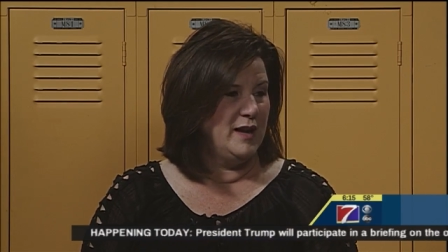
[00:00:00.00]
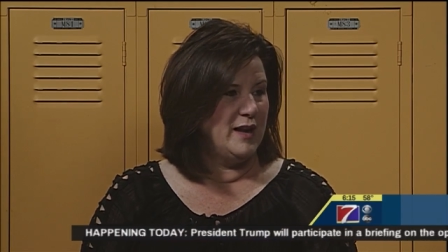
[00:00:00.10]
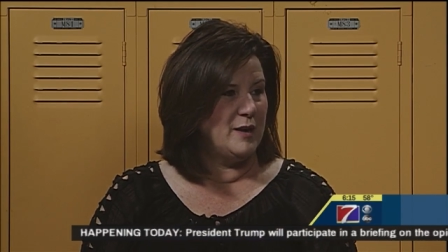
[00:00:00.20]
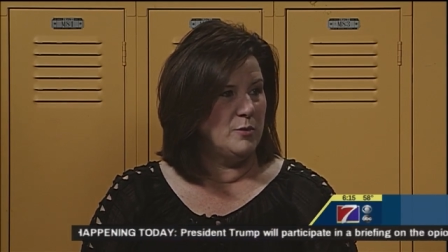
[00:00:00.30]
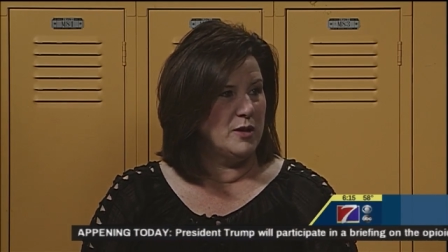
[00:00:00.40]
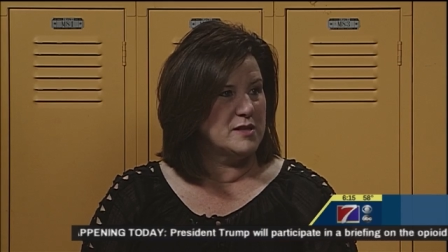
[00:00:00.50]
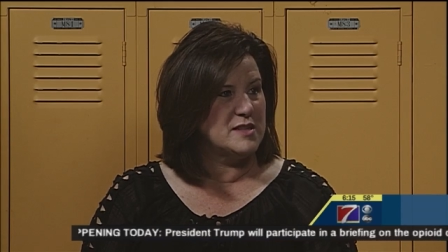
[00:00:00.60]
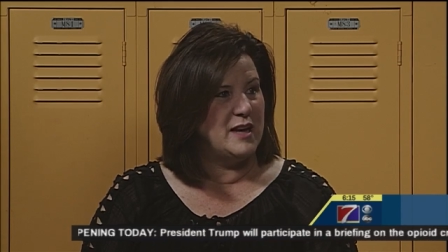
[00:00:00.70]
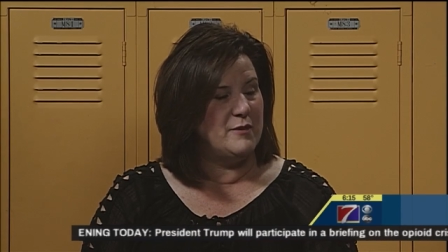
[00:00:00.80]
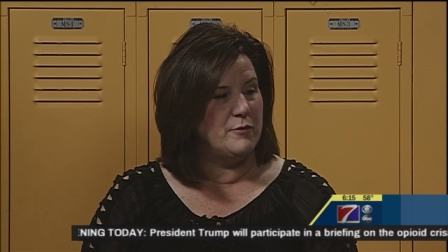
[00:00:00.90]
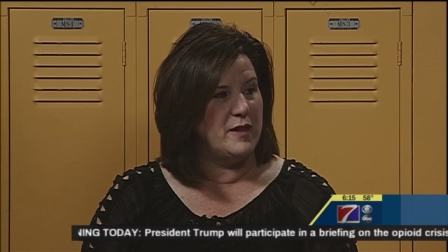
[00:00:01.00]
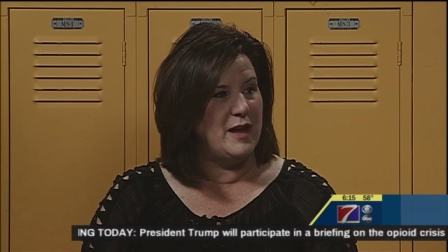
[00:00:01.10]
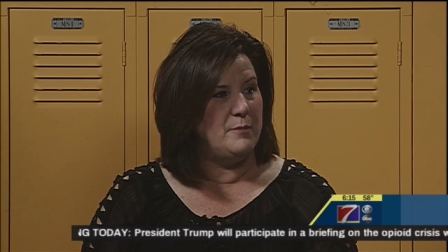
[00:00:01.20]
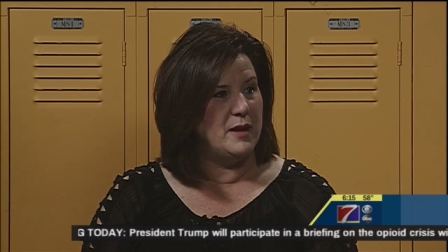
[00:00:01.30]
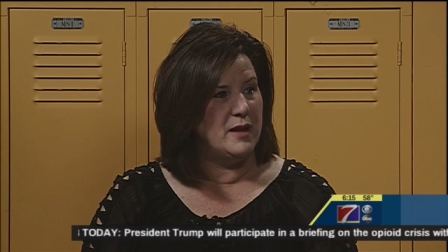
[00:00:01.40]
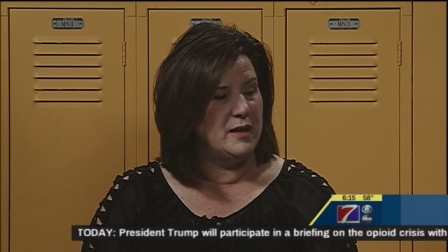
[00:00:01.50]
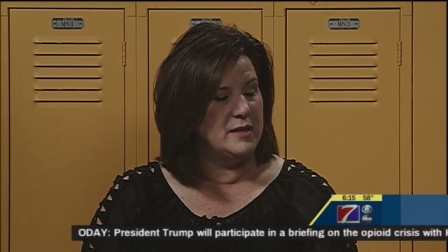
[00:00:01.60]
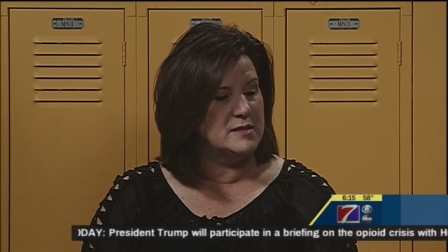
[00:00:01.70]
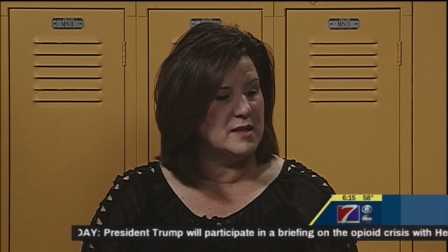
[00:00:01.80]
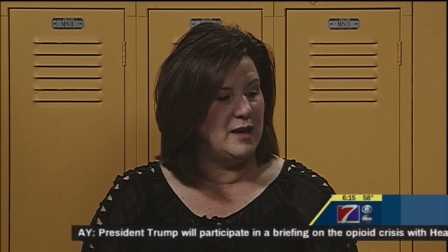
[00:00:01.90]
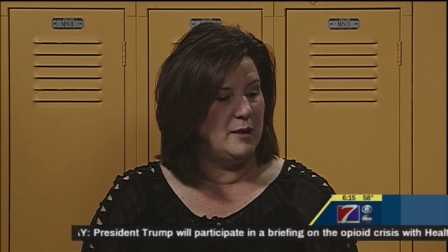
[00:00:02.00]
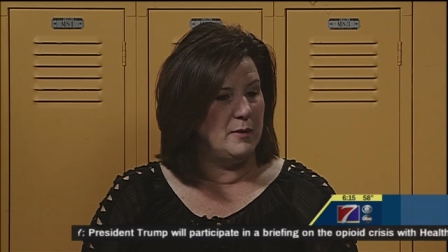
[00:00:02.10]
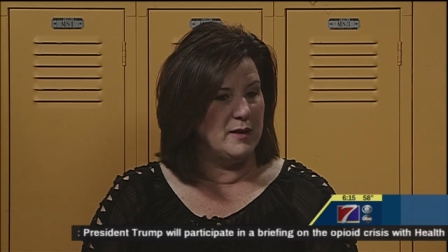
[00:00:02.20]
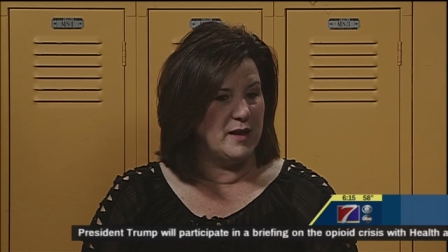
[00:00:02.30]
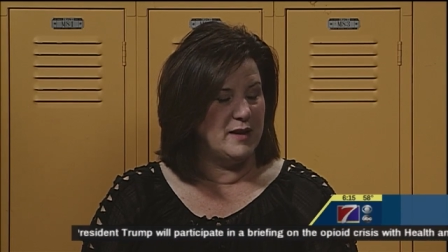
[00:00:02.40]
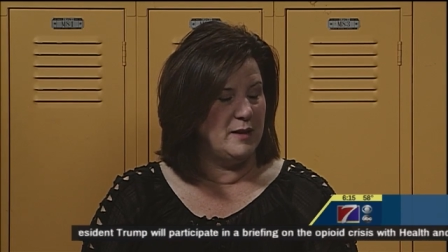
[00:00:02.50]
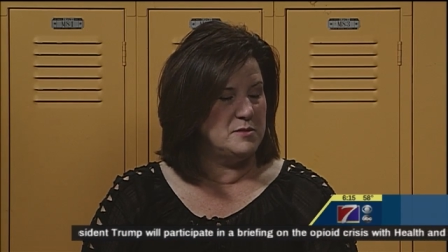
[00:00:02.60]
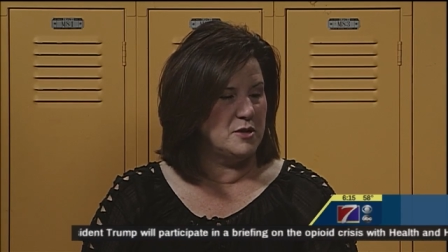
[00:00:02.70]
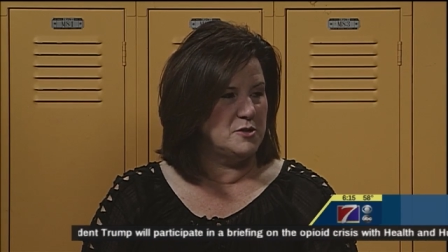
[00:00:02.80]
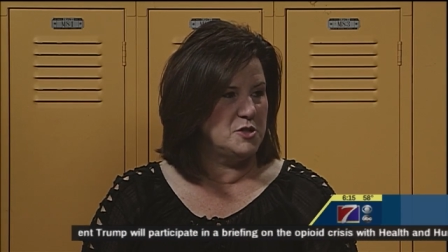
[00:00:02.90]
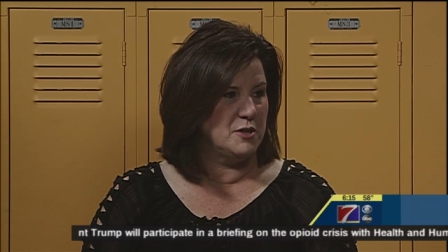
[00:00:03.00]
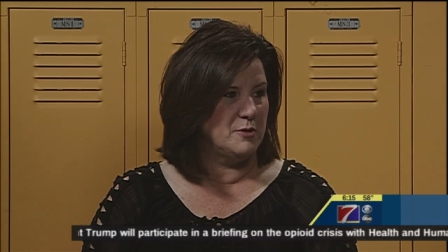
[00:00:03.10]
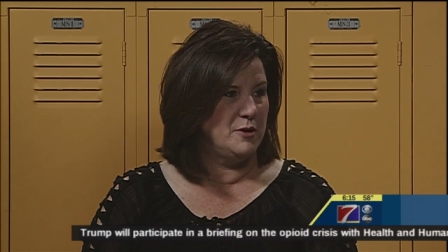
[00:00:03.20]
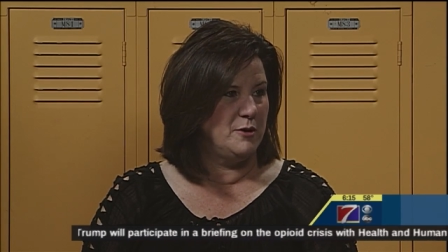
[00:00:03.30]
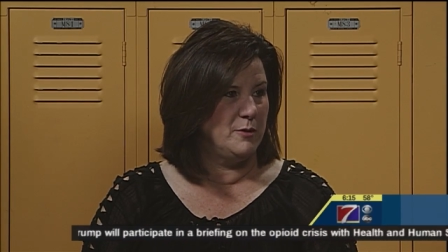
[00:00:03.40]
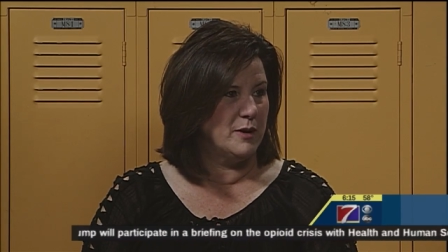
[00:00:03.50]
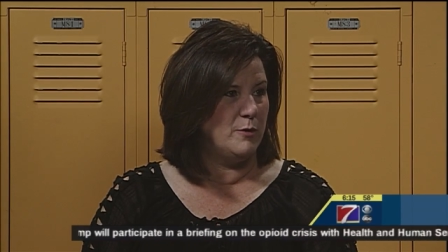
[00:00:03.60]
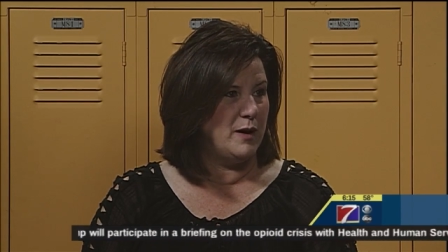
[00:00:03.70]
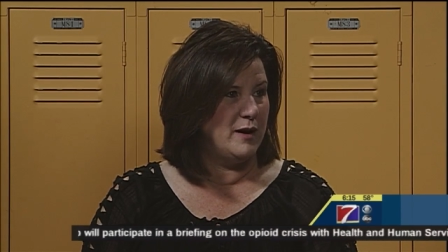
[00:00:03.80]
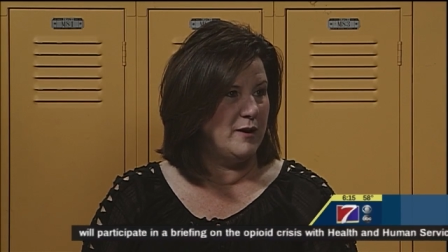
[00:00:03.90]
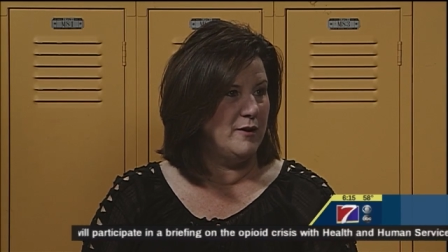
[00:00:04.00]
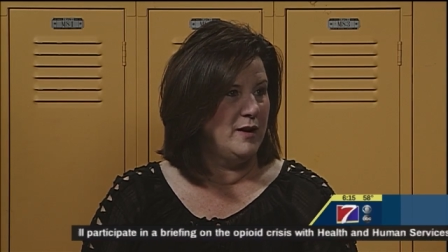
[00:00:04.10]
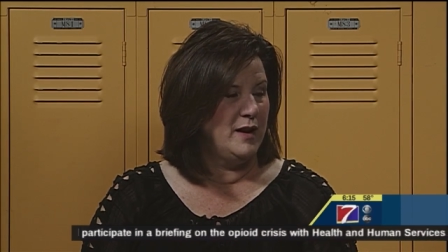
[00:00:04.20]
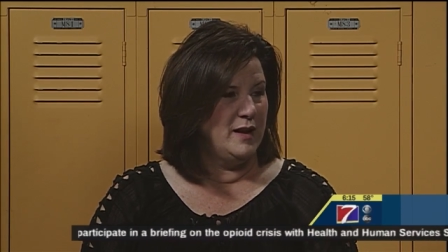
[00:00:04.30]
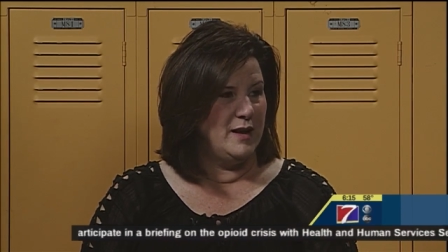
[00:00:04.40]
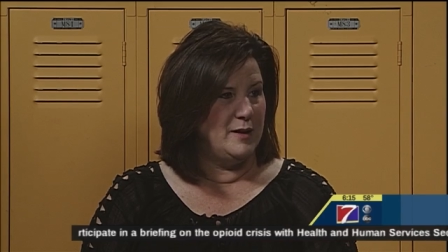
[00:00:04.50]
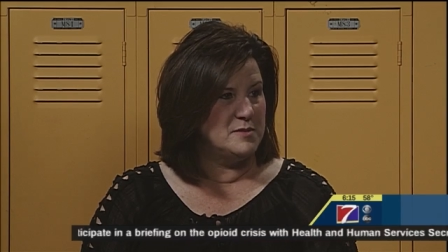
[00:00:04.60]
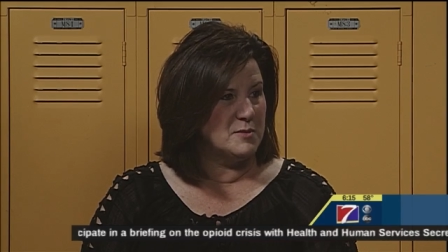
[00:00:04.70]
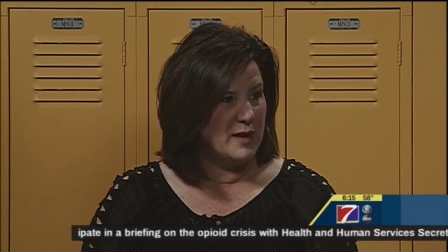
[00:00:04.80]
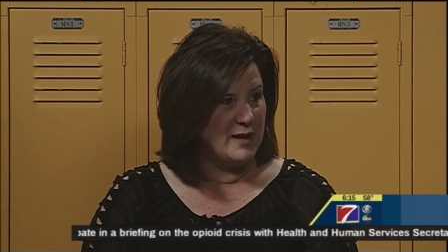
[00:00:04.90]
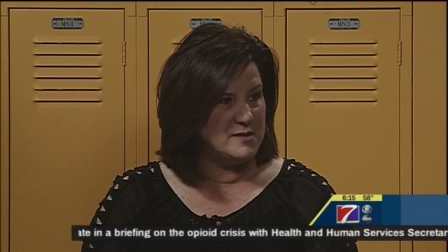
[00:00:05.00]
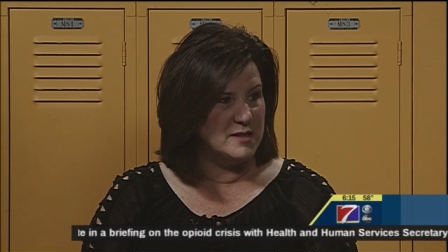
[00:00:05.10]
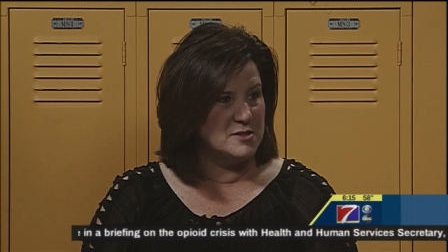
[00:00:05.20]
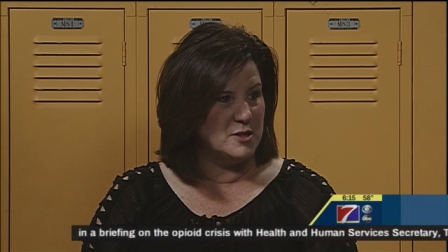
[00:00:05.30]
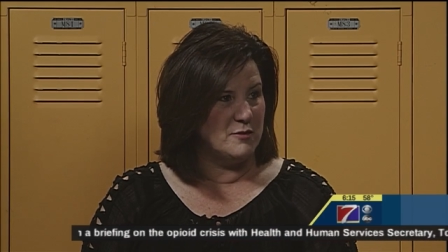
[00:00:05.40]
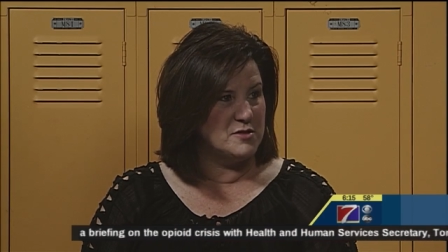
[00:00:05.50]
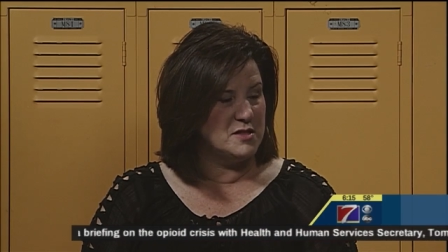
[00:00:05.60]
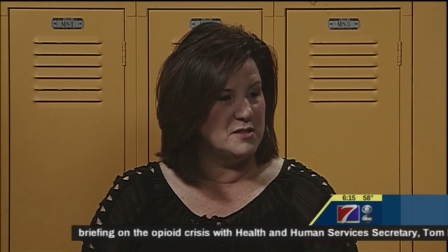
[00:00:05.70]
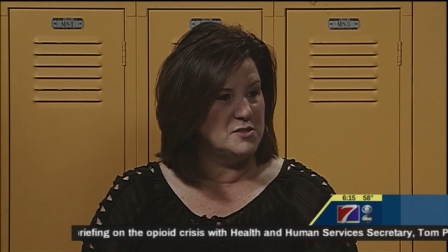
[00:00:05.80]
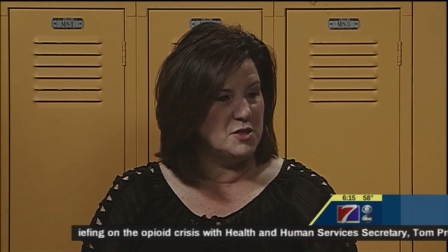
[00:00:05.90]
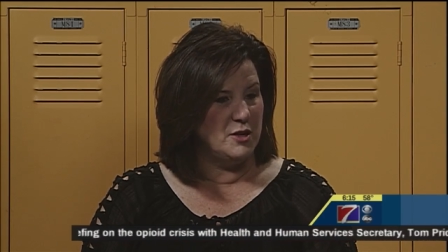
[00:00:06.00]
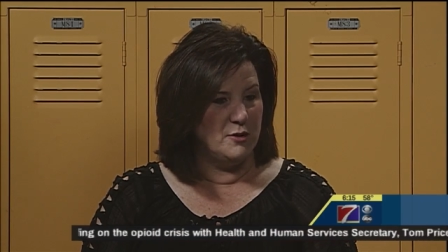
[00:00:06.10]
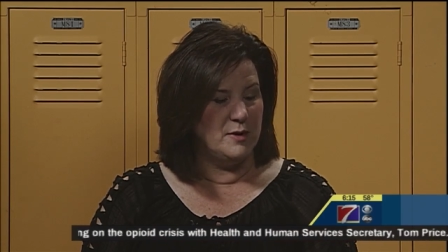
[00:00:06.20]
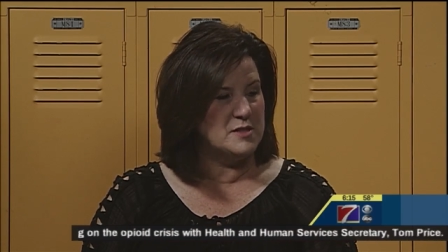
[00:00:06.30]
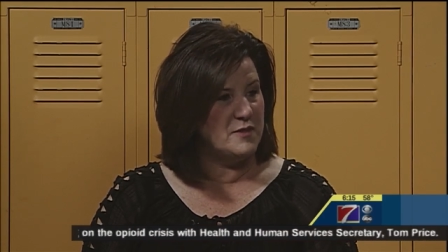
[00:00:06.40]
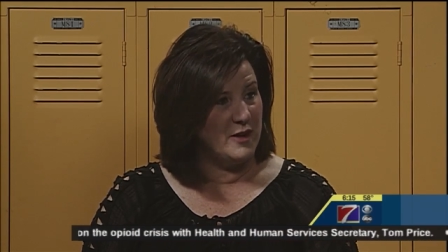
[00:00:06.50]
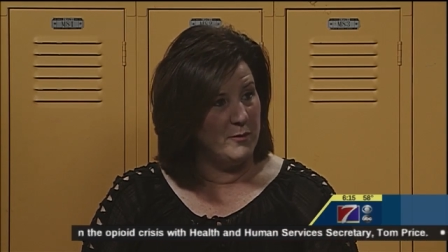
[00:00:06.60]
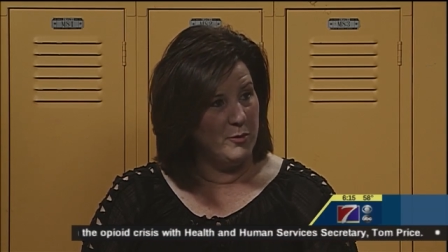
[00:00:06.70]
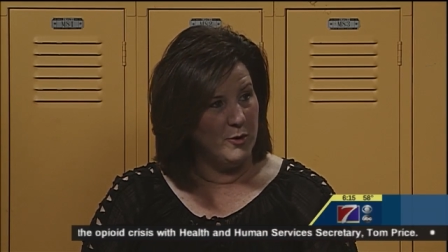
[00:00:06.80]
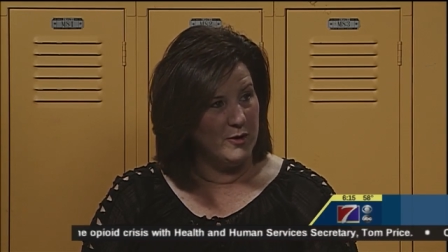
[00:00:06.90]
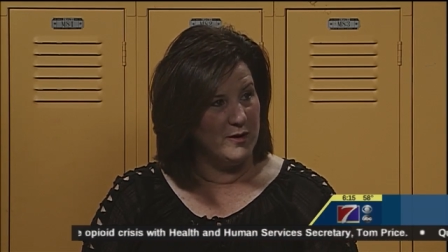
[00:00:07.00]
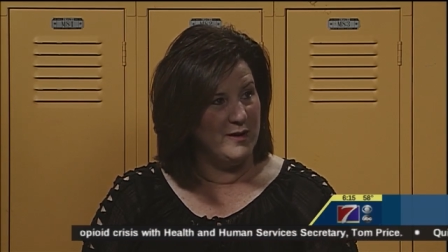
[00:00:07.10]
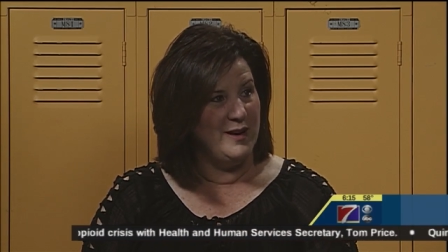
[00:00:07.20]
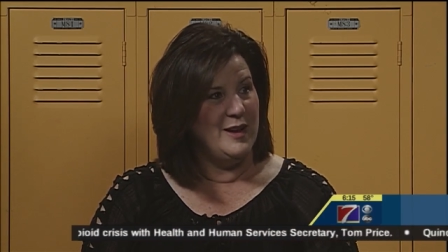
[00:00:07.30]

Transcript: And I'm really excited for that because um, a lot of times our children who require um, some counseling services, you know, it's very important,